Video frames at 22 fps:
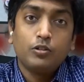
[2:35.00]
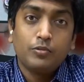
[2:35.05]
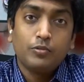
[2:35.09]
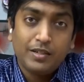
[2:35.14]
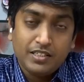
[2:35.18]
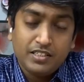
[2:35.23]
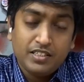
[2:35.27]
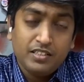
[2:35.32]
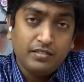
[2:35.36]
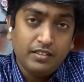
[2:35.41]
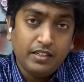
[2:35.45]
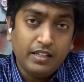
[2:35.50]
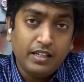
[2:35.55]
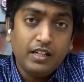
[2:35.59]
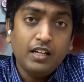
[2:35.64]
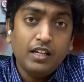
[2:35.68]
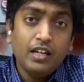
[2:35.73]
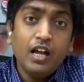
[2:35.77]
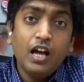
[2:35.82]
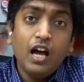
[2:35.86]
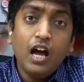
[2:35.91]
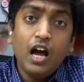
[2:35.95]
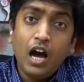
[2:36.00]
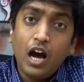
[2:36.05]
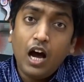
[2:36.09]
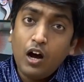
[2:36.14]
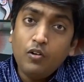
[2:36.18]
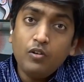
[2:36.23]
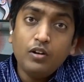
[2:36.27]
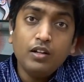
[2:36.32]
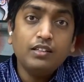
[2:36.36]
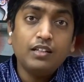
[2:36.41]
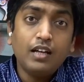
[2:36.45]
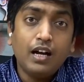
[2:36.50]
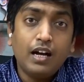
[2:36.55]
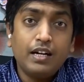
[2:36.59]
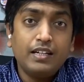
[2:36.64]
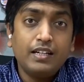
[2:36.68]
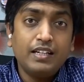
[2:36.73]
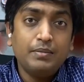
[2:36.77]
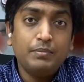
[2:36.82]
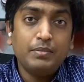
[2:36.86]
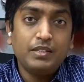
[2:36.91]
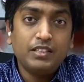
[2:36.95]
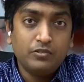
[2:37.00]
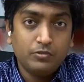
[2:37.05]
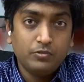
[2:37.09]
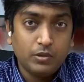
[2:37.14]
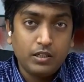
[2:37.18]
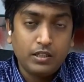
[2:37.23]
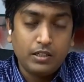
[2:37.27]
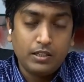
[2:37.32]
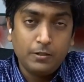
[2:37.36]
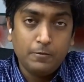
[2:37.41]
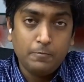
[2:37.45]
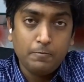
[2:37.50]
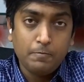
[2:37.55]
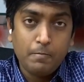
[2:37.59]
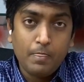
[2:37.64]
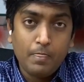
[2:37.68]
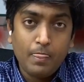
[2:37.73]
Question 3. How does rTMS work?